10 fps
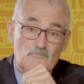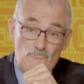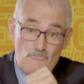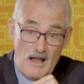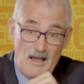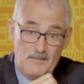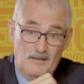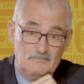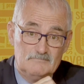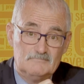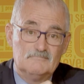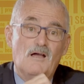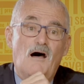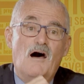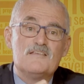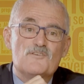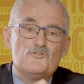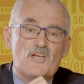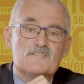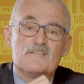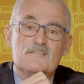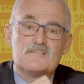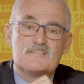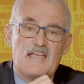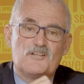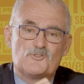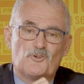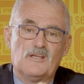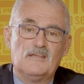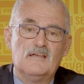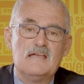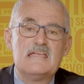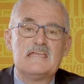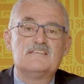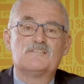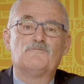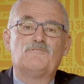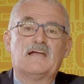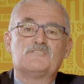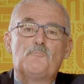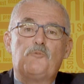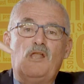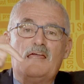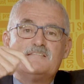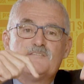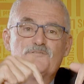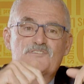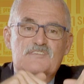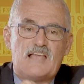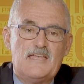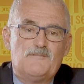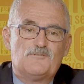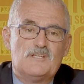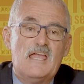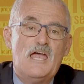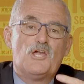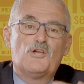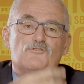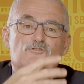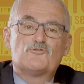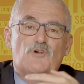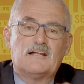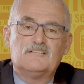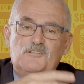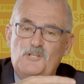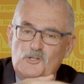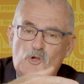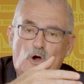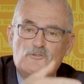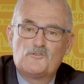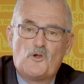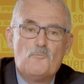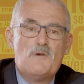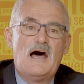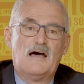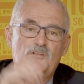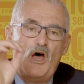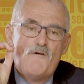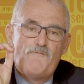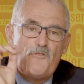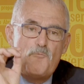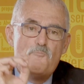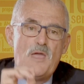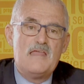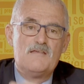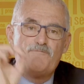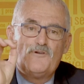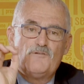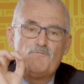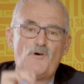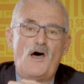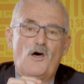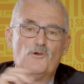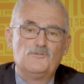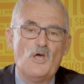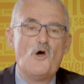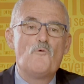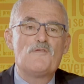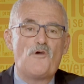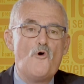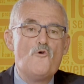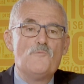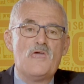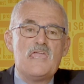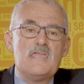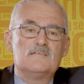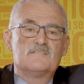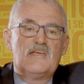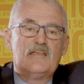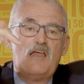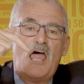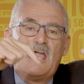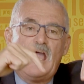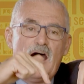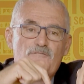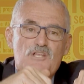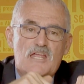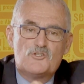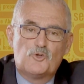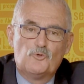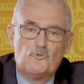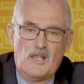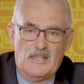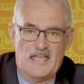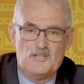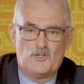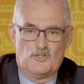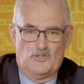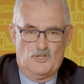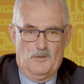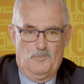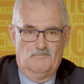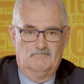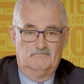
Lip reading: Rather, I suggest that the sanctuary is in fact a place of safety constructed at God's command for the benefit of those with whom he is in covenantal relationship.